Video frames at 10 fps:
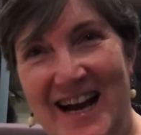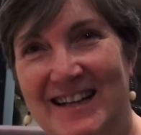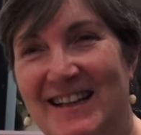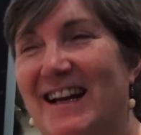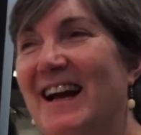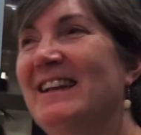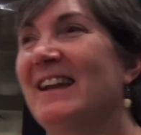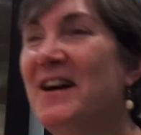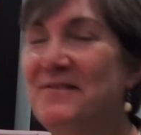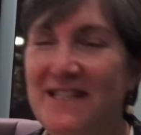exactly." I
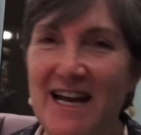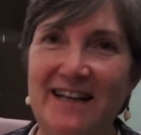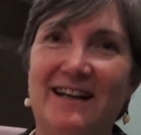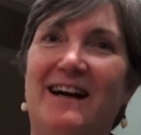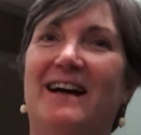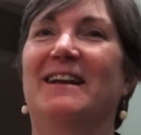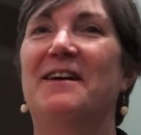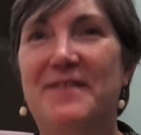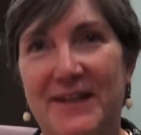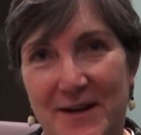love data. Yeah. I
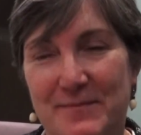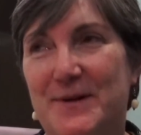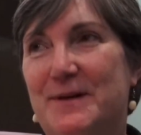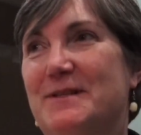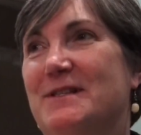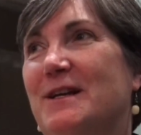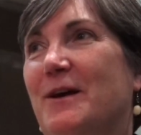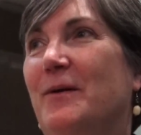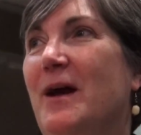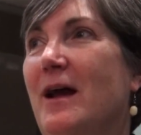love the numbers.
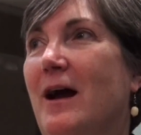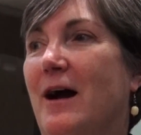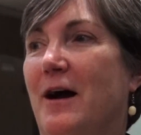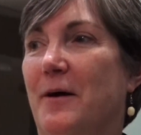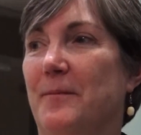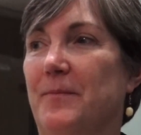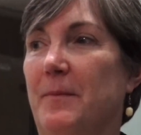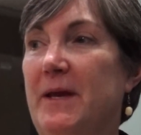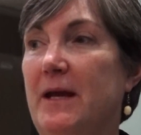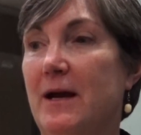Yeah.
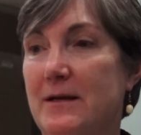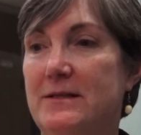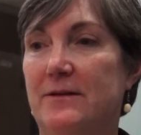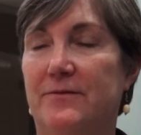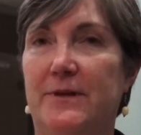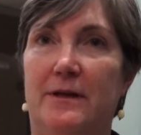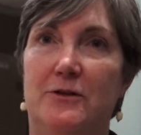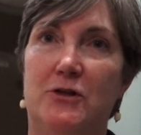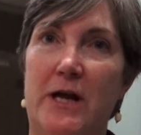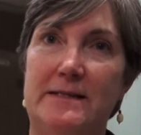So, because of
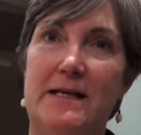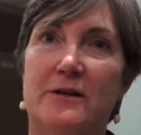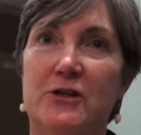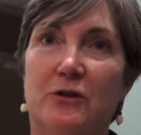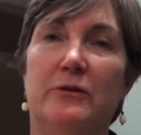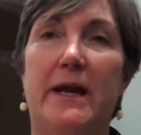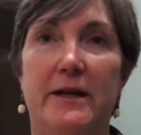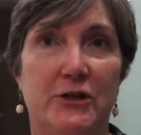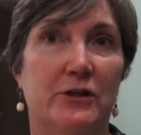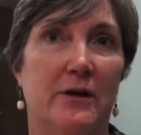the transactional
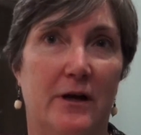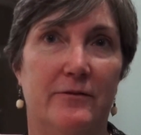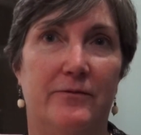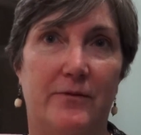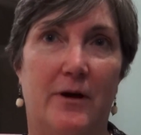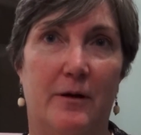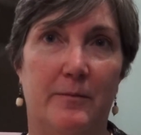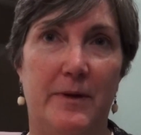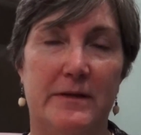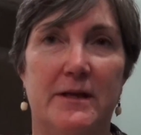nature of
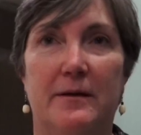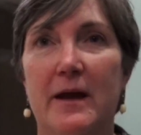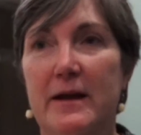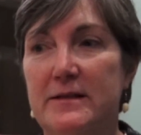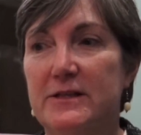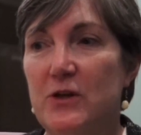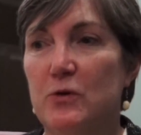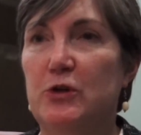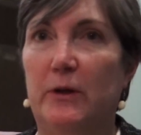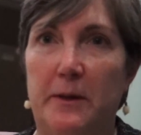it's a
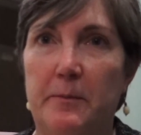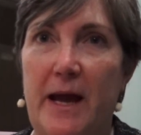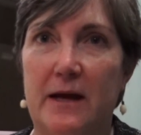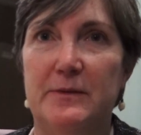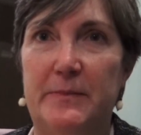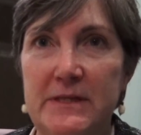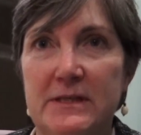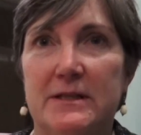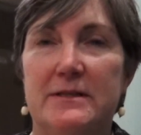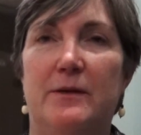social impact
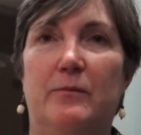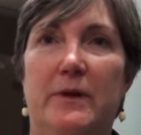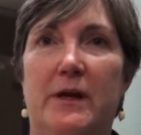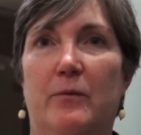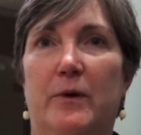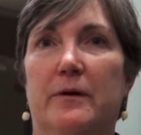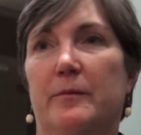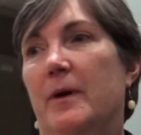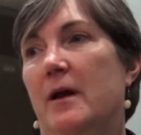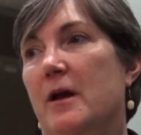business, and
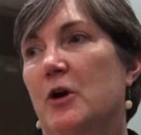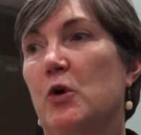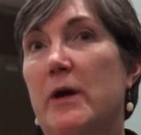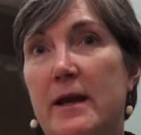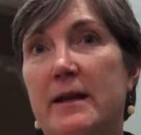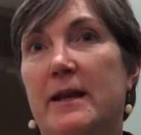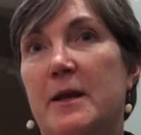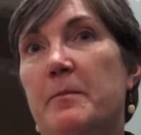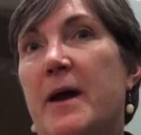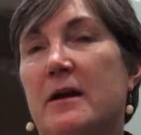we're creating
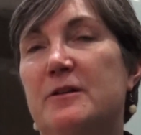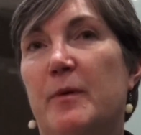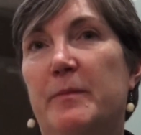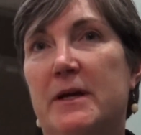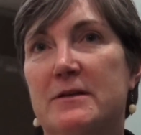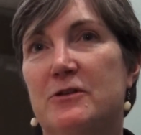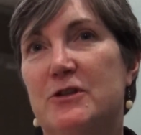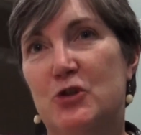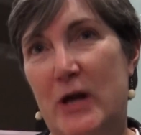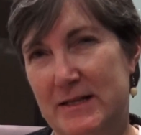impact. But because
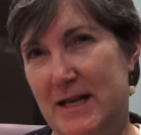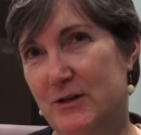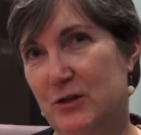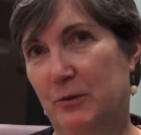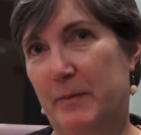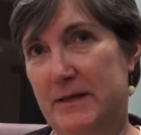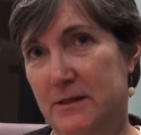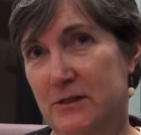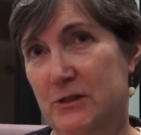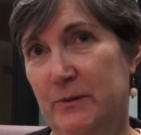there's a transactional
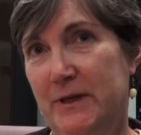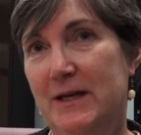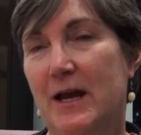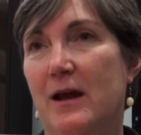basis to it,